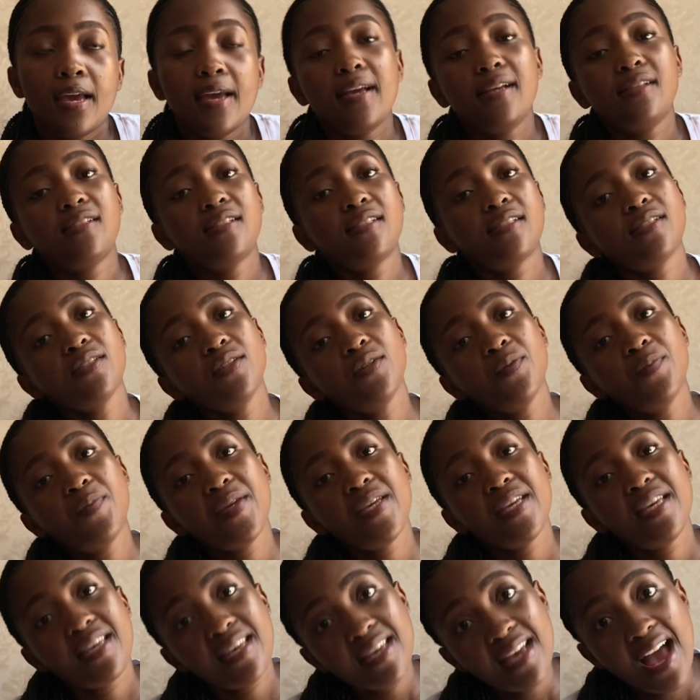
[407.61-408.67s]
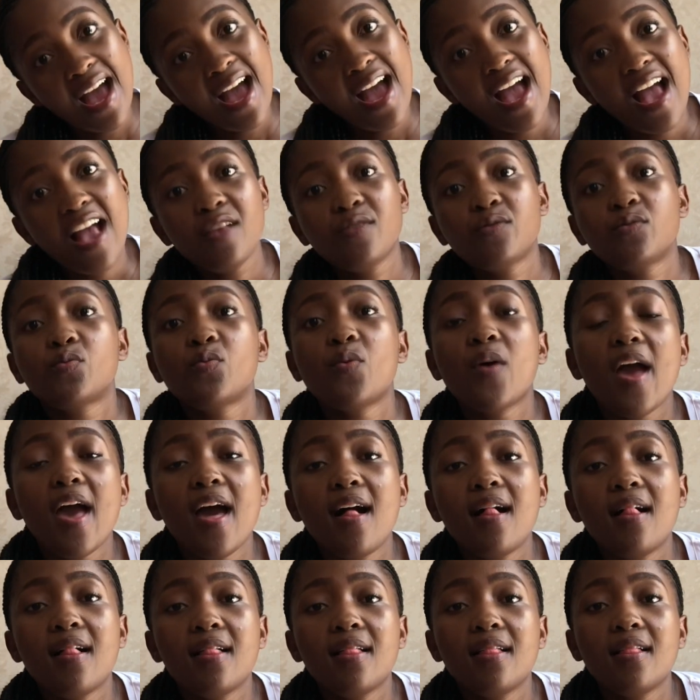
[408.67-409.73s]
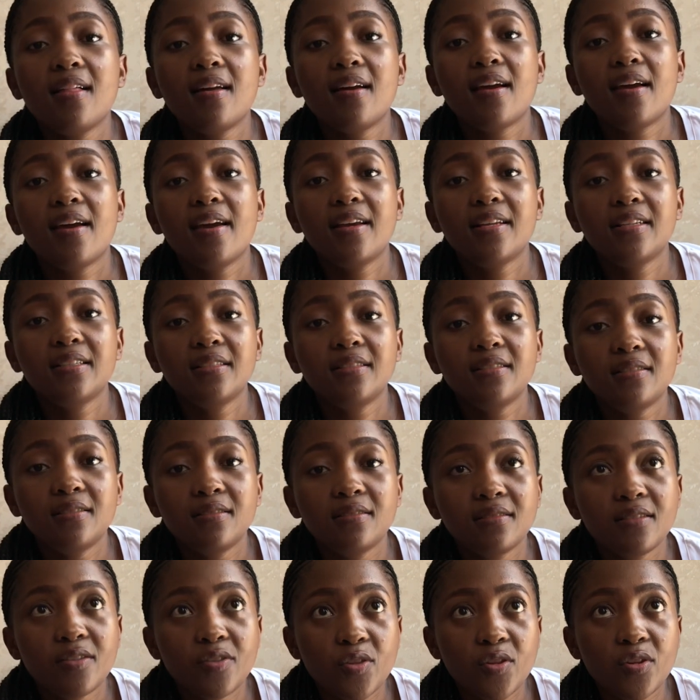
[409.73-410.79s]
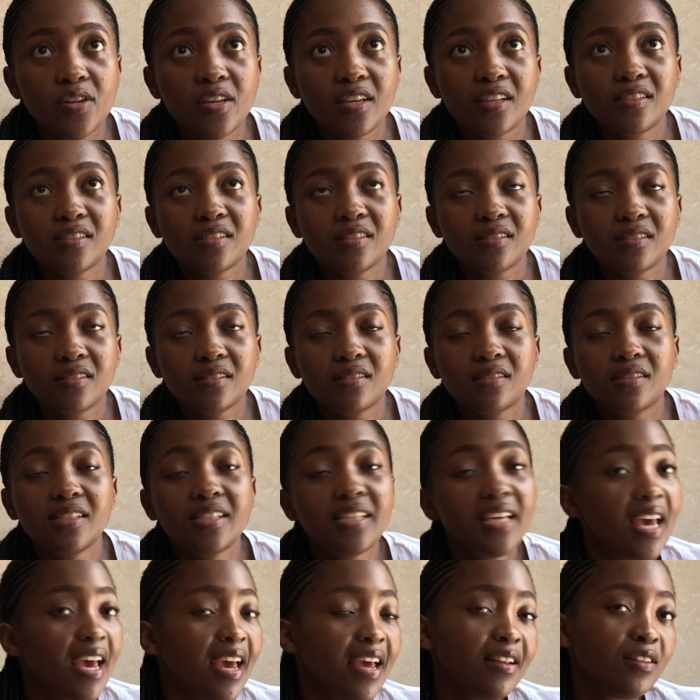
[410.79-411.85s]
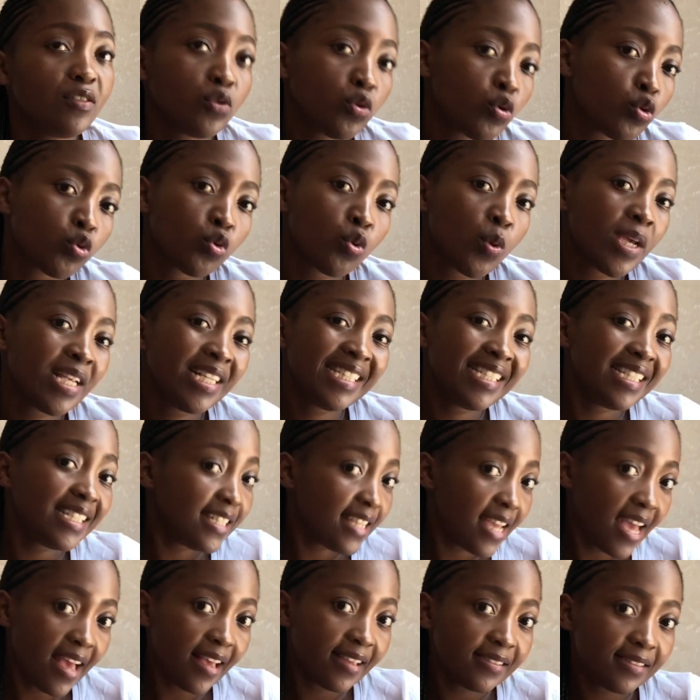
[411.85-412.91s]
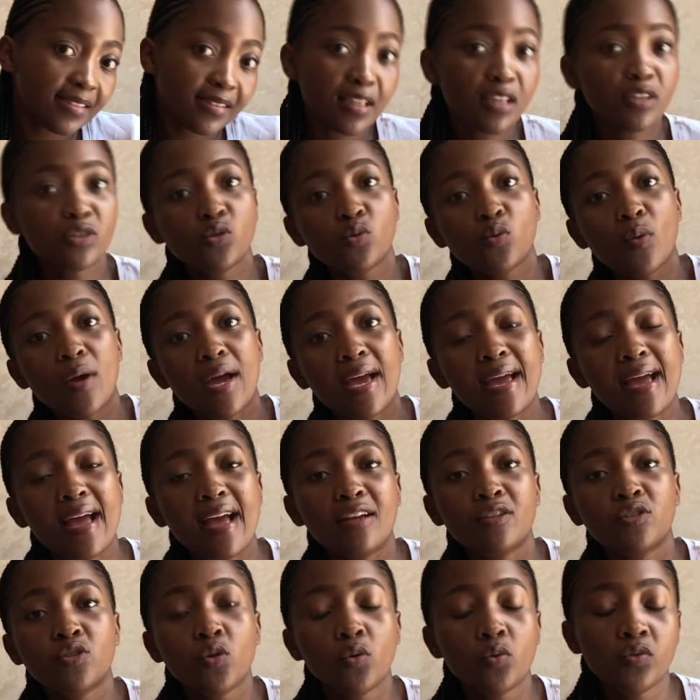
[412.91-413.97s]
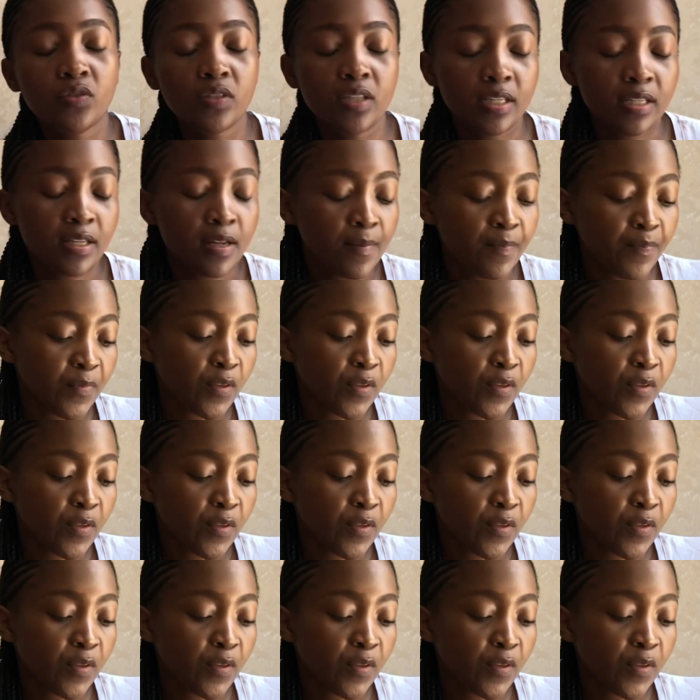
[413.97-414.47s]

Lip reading: it still be here as well in the next 10 to 20 years. That's why I chose it.